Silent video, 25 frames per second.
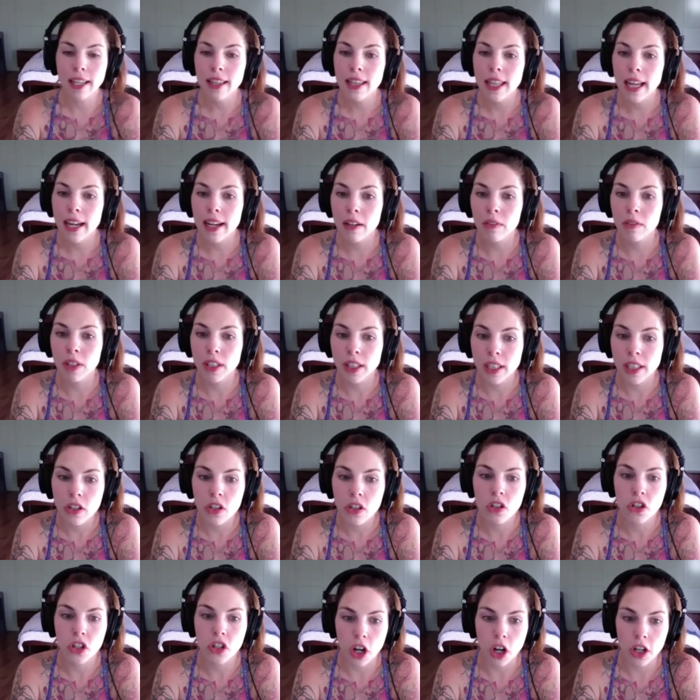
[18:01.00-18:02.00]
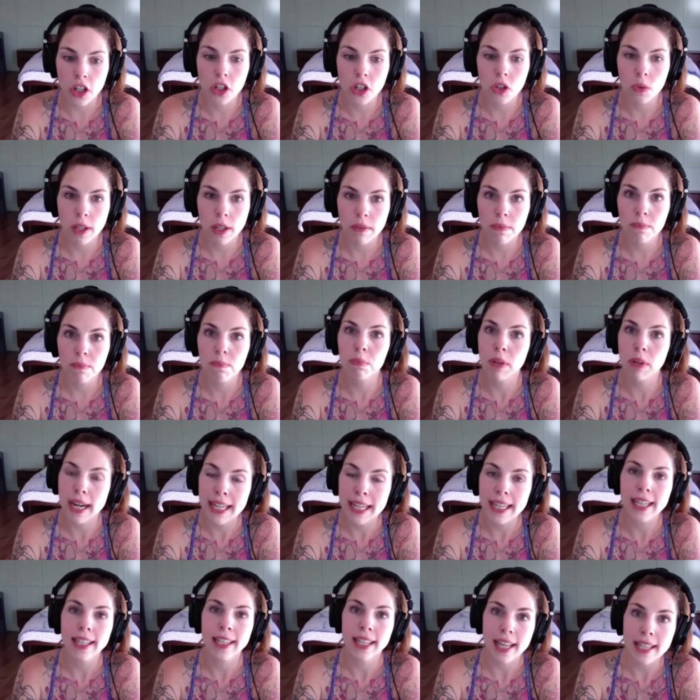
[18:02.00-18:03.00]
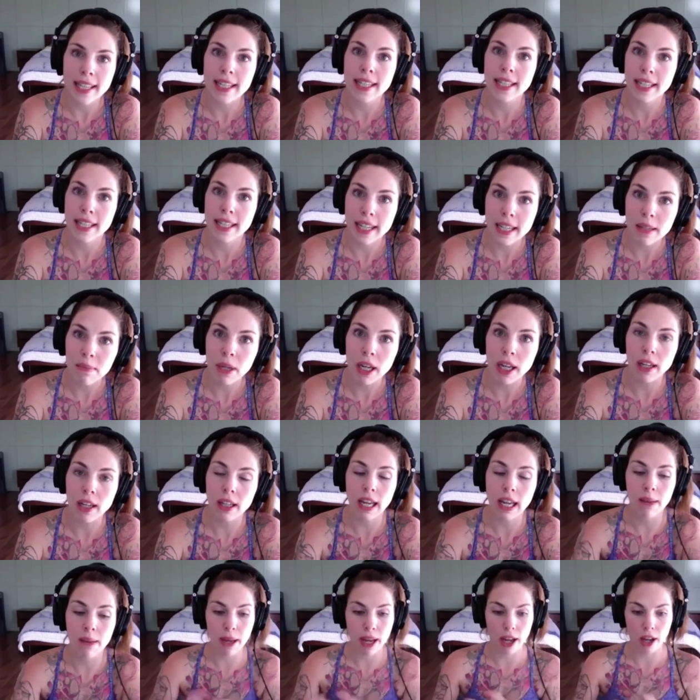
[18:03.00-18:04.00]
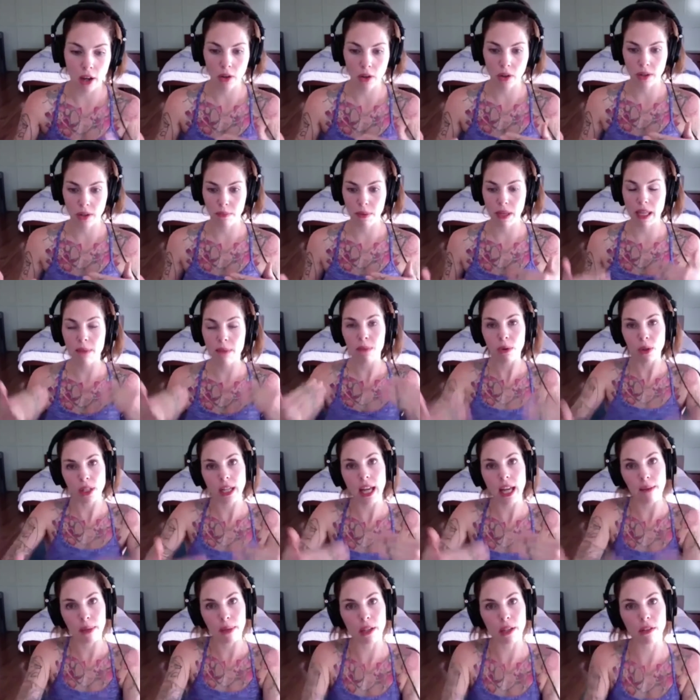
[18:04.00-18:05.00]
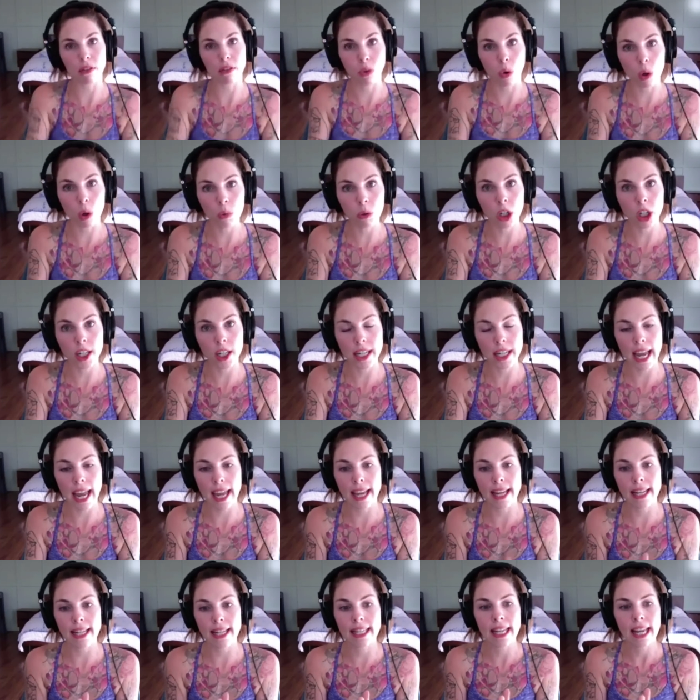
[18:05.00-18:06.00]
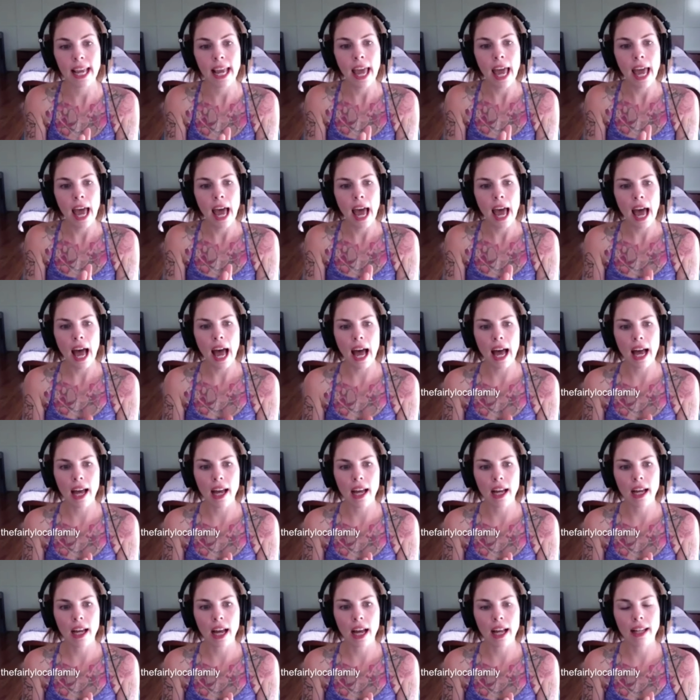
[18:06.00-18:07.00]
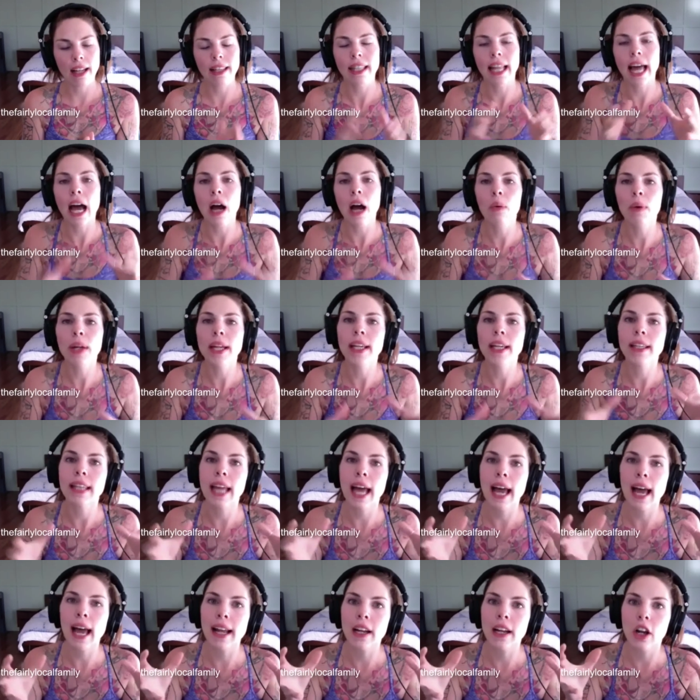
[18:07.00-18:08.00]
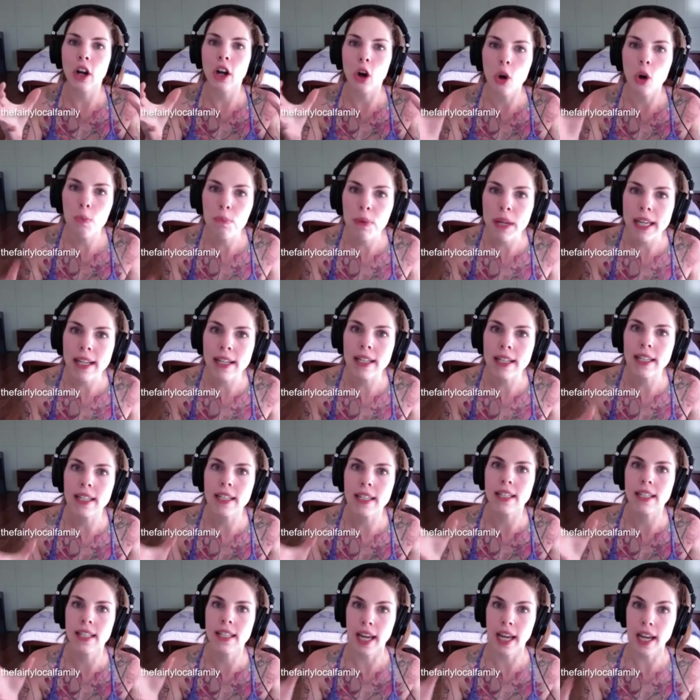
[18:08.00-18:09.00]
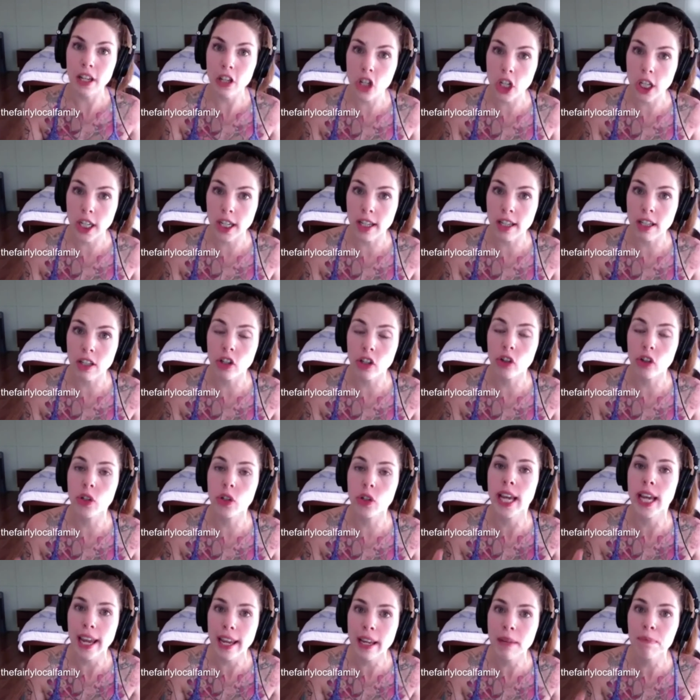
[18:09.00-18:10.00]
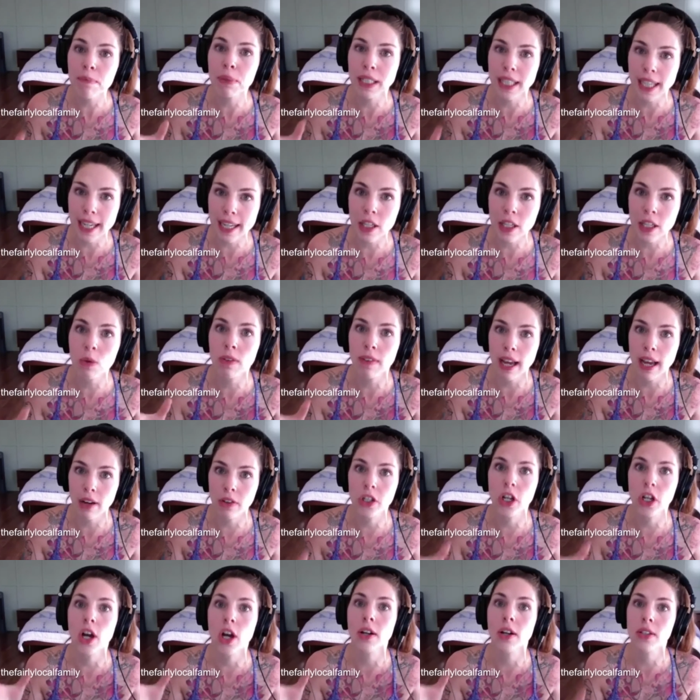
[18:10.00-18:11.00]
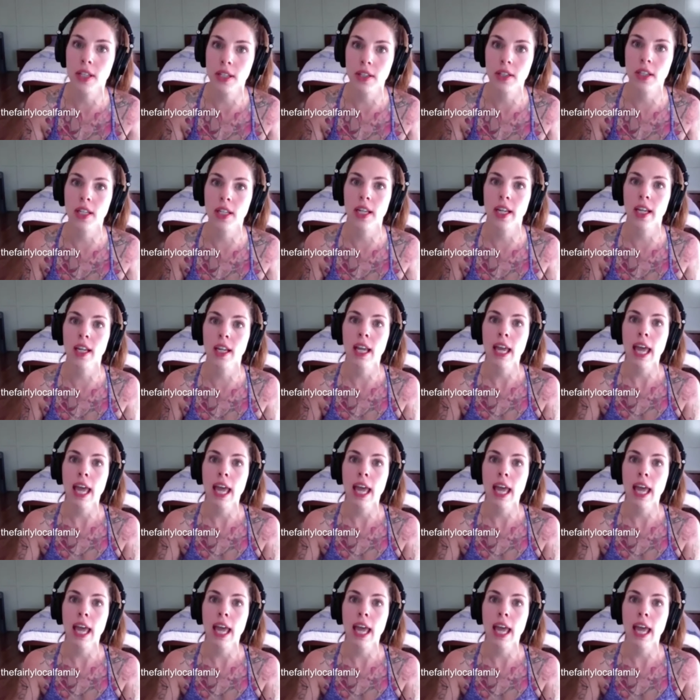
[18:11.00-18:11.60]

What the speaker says: that it really starts with breaking that stigma about people coming forward and allowing that open discussion to take place without toxicity.